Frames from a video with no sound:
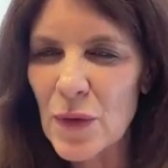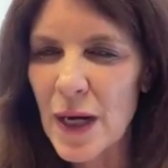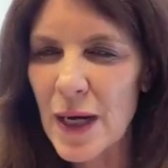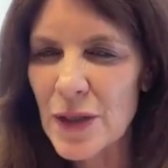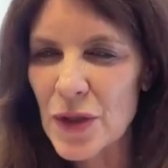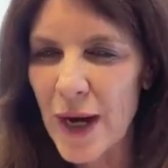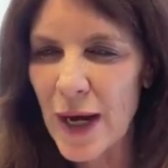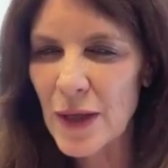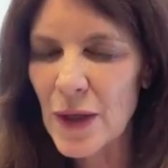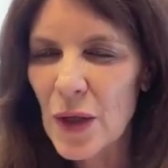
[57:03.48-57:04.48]
school
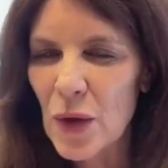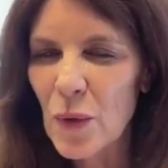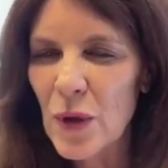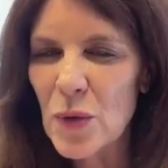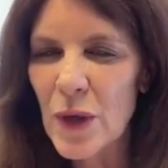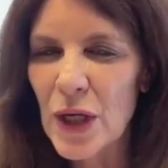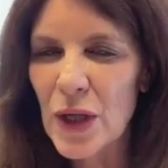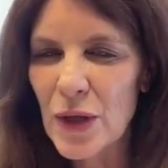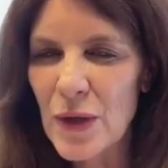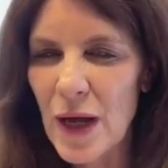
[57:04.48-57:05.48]
contract, which would
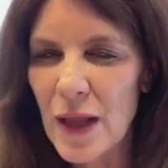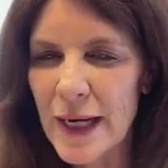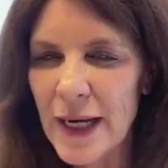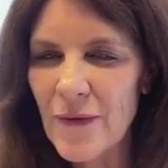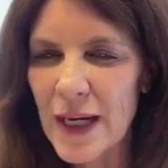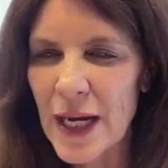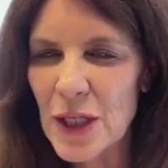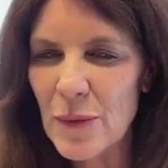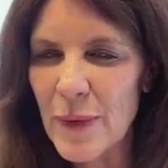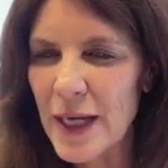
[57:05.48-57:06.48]
include holiday and
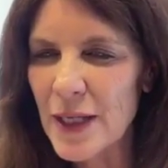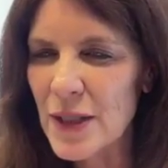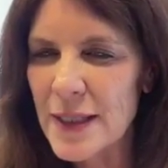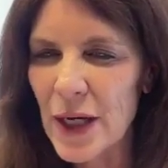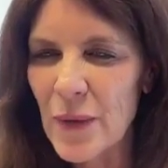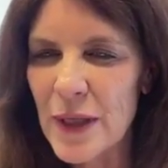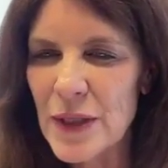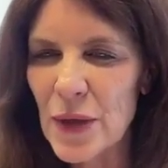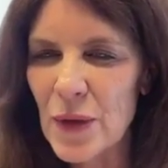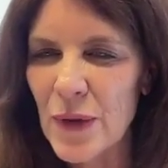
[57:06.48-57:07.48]
vacation pay, just like we
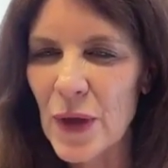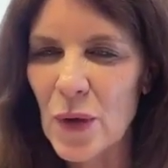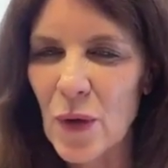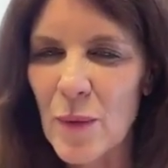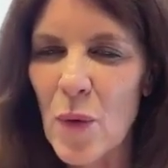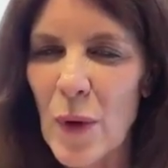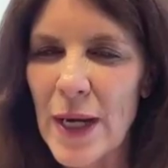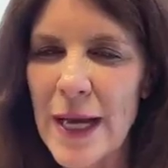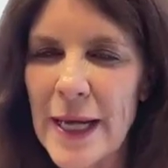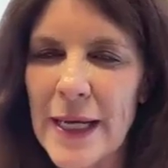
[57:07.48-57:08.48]
do with a normal
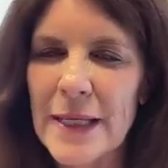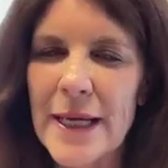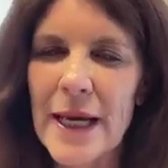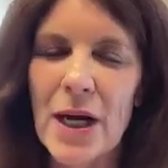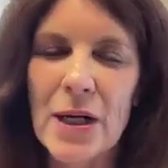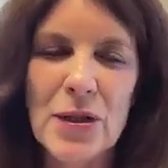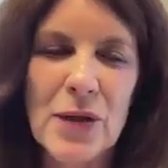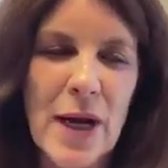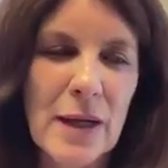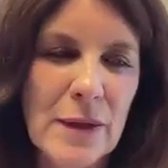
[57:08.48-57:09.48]
180-day
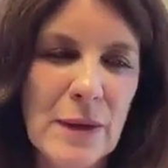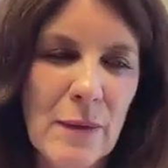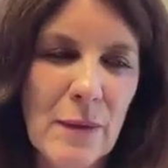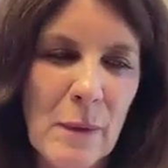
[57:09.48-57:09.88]
contract?